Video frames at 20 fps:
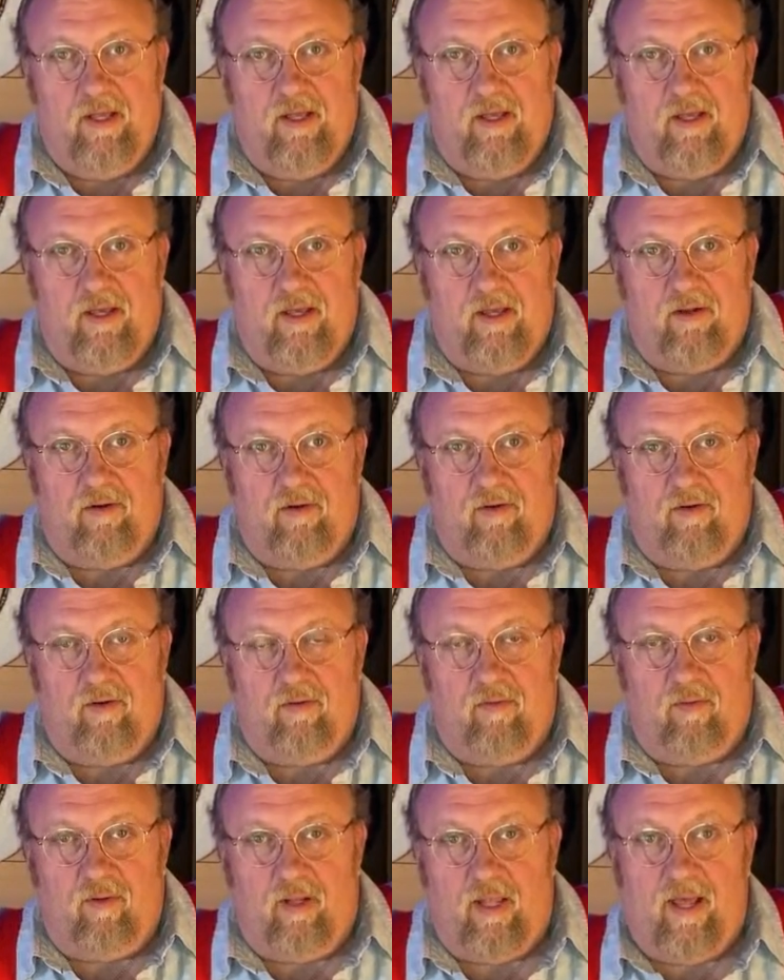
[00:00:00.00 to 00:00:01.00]
And
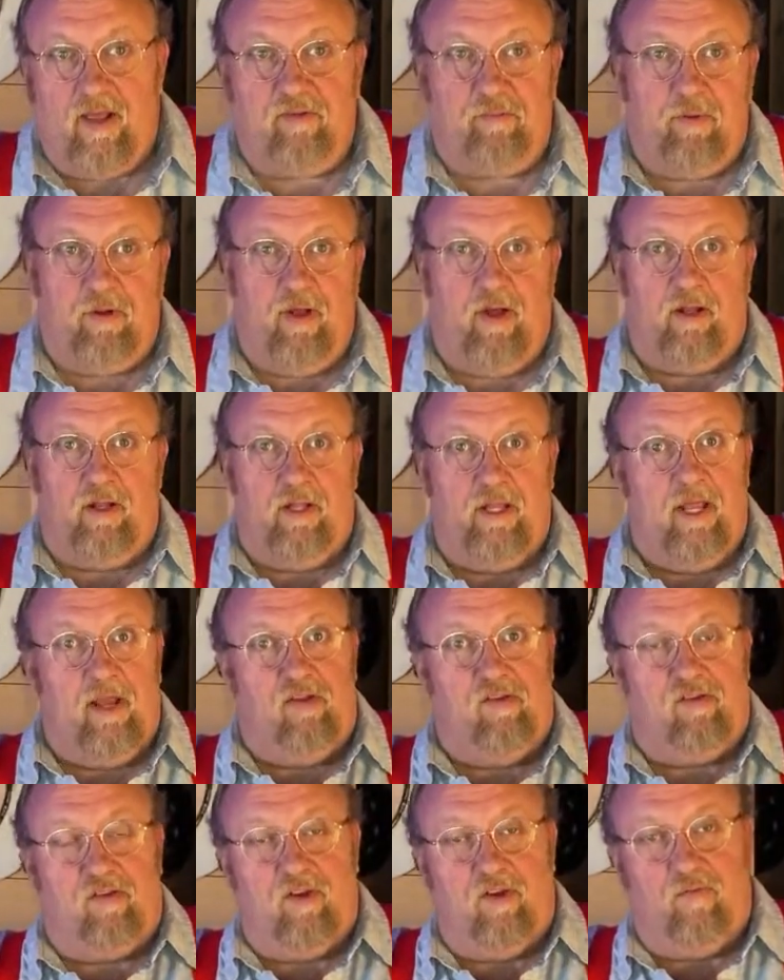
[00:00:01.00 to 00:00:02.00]
last but not
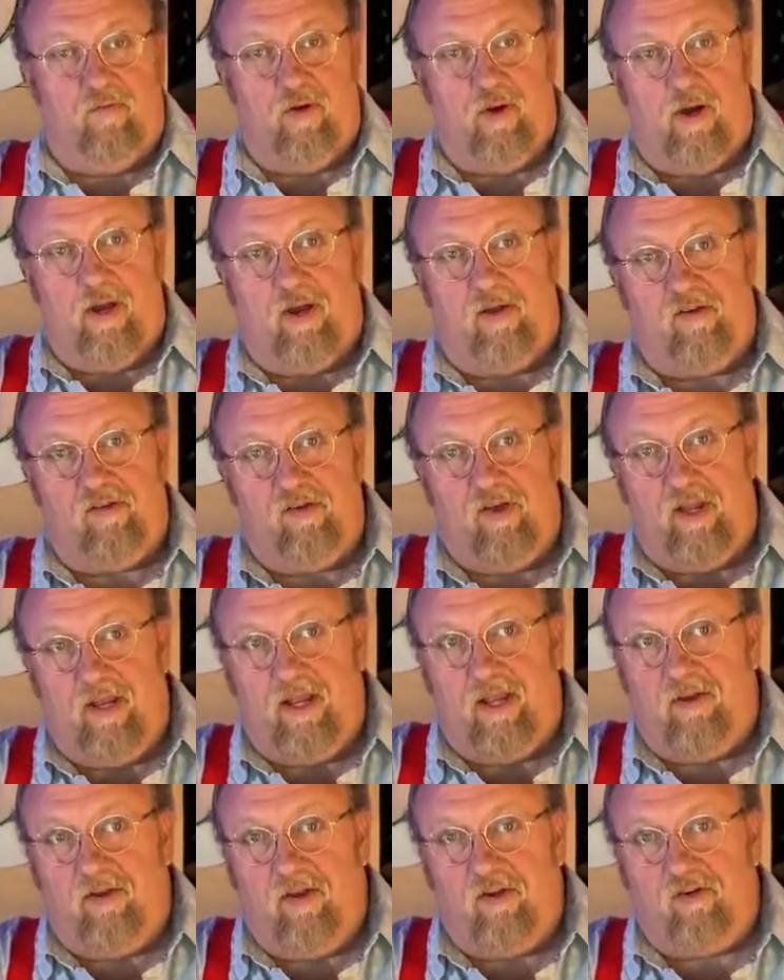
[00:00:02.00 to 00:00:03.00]
least, a very
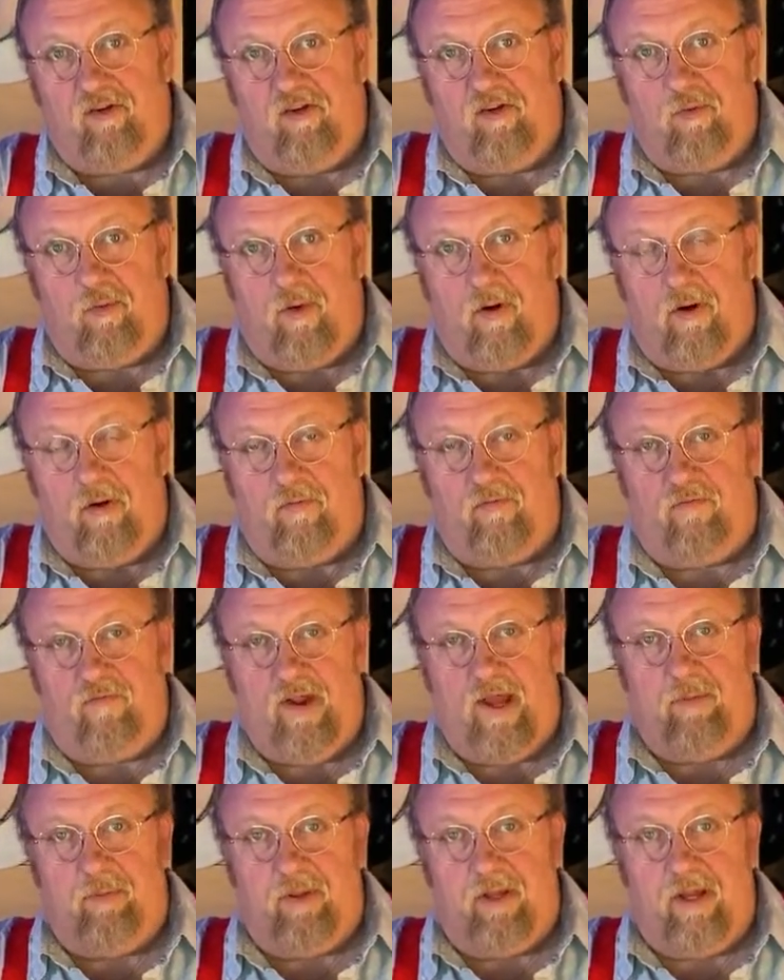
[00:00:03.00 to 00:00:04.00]
exciting addition to our
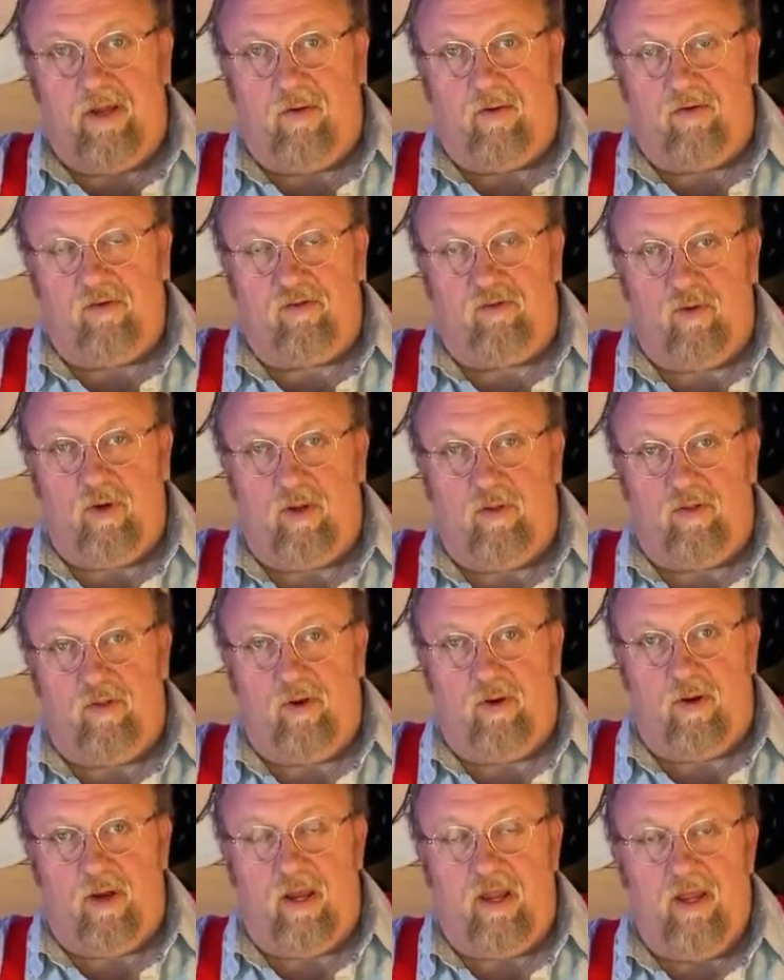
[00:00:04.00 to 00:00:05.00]
family here on String
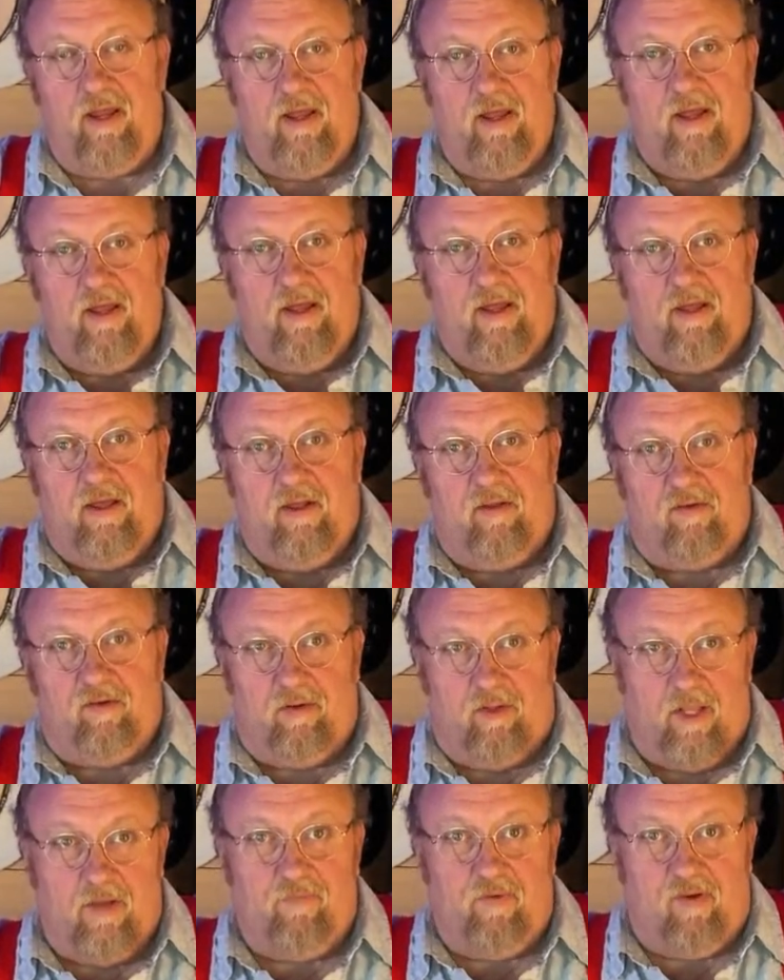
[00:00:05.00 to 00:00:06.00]
Theory is
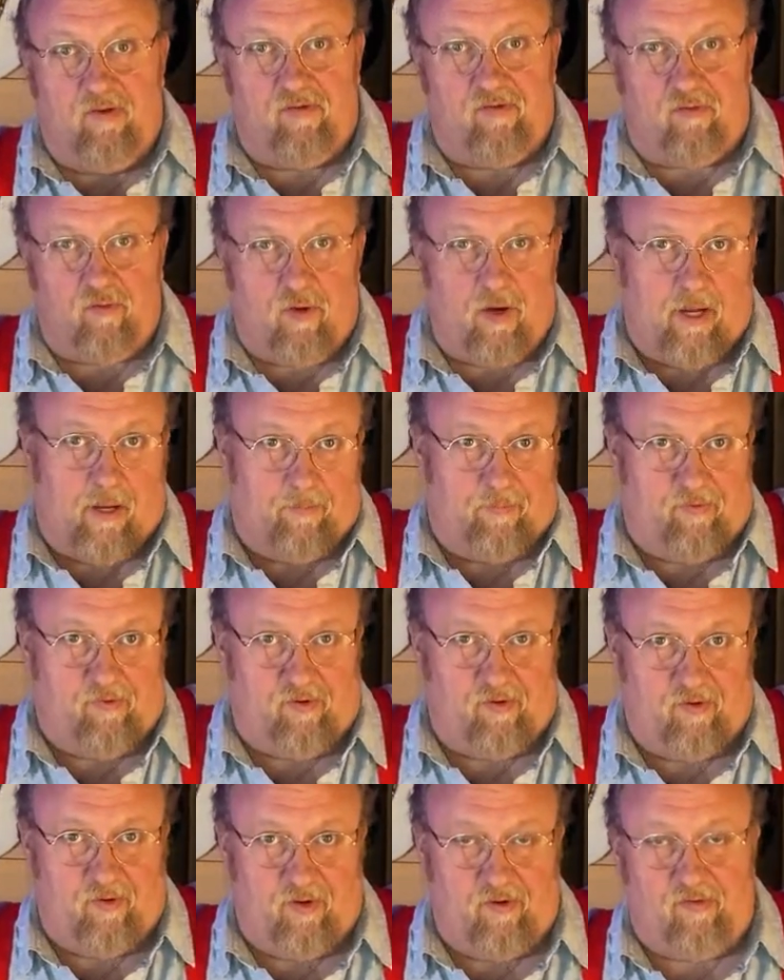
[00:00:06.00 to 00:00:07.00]
Levy
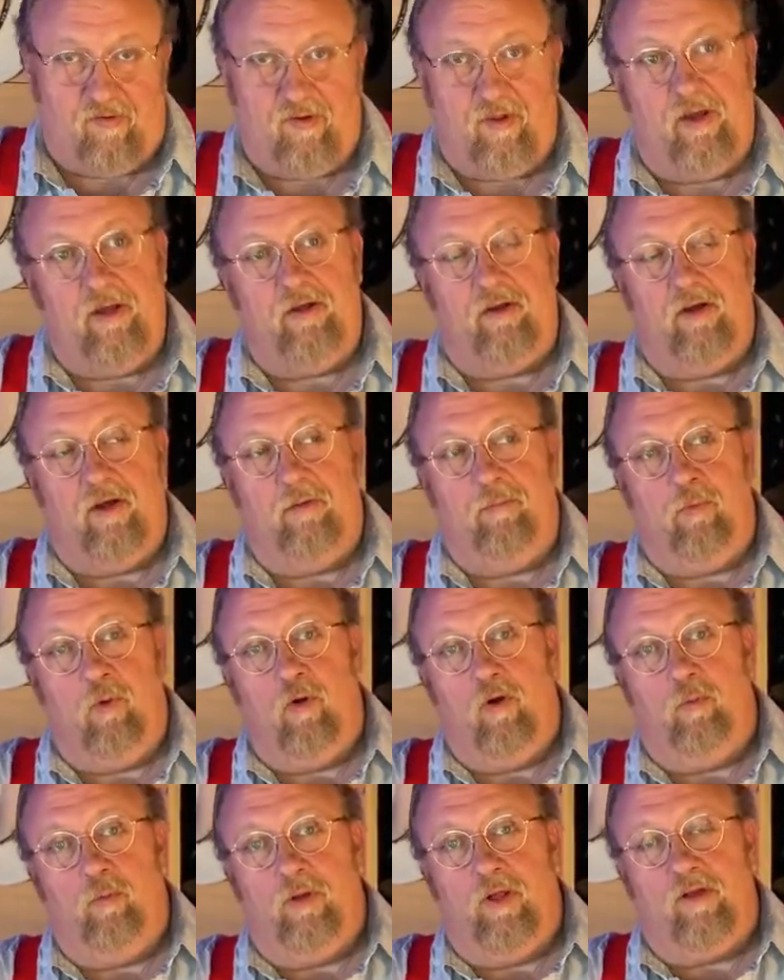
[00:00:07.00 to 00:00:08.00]
Straps has signed on
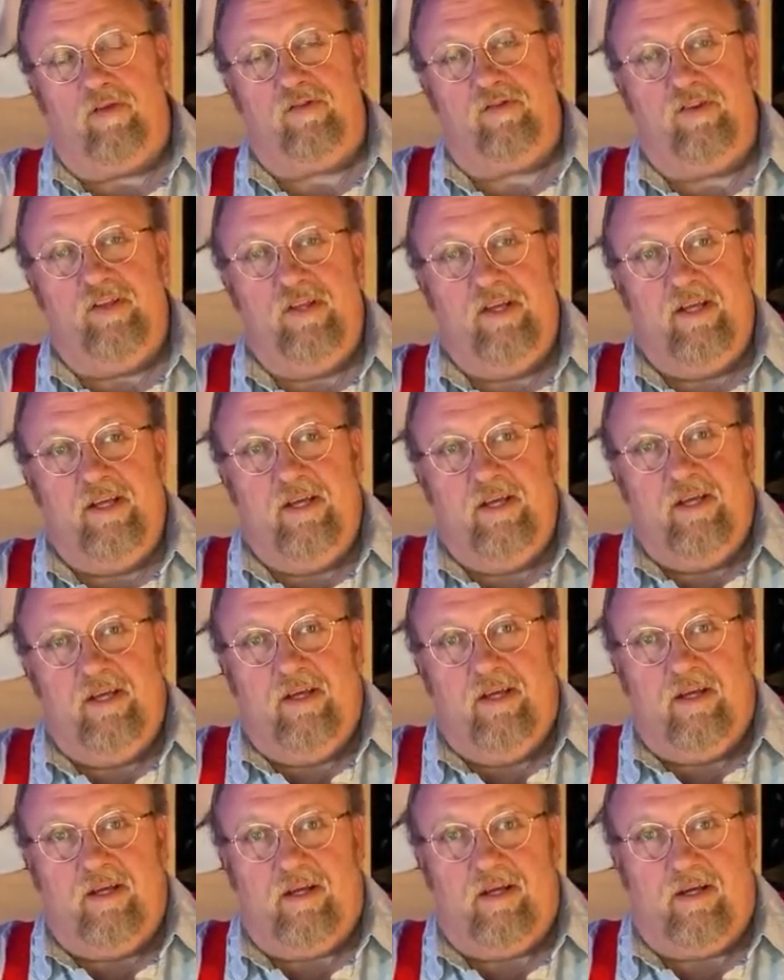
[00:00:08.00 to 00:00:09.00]
board with us
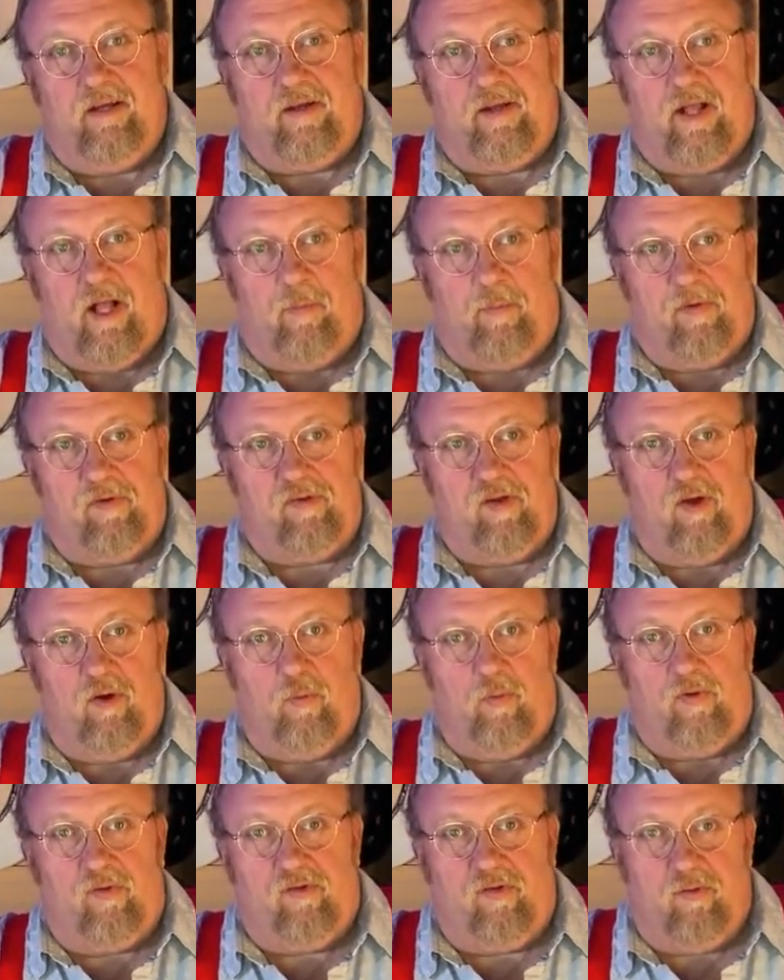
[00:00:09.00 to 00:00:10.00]
uh, to help us out
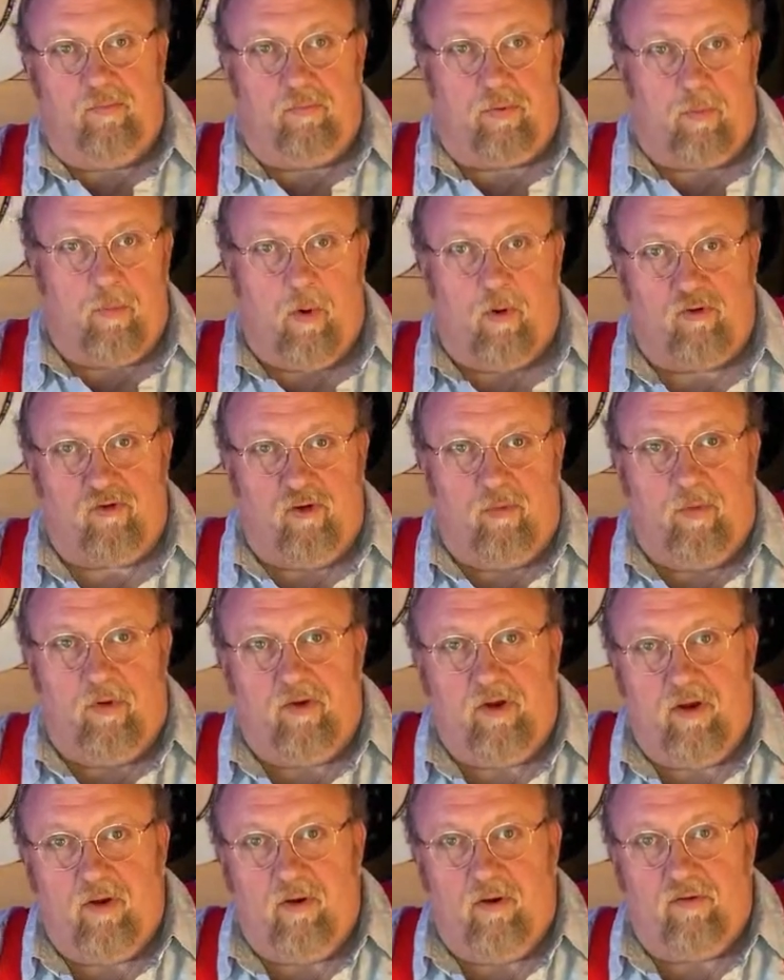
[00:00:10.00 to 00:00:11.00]
with some promotional
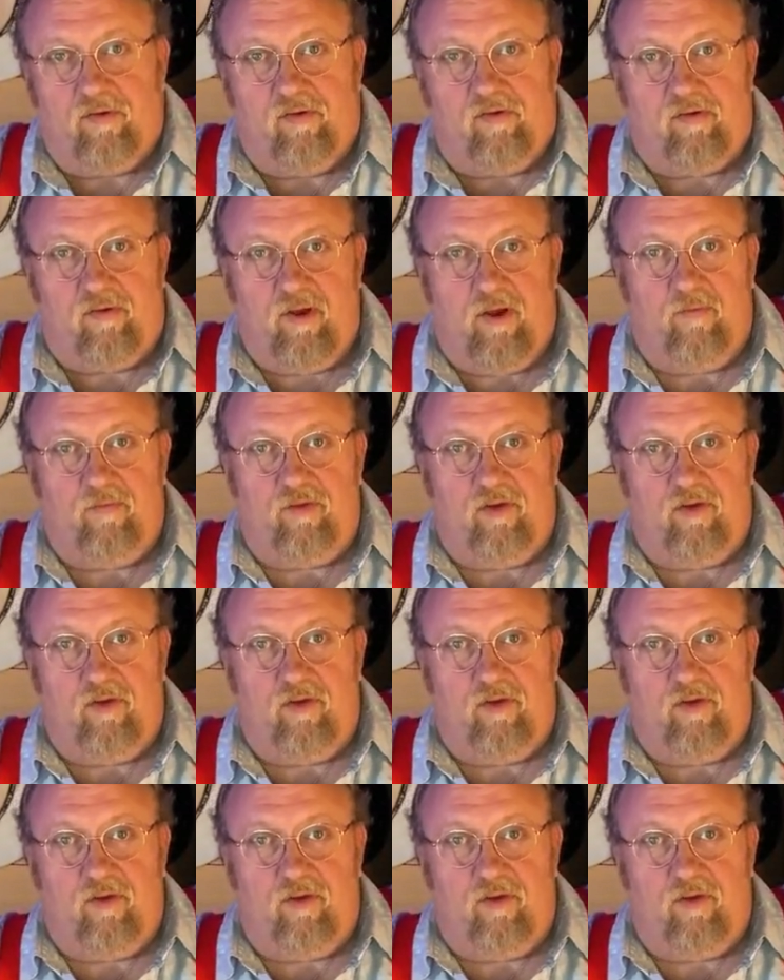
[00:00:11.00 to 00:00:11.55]
materials and stuff.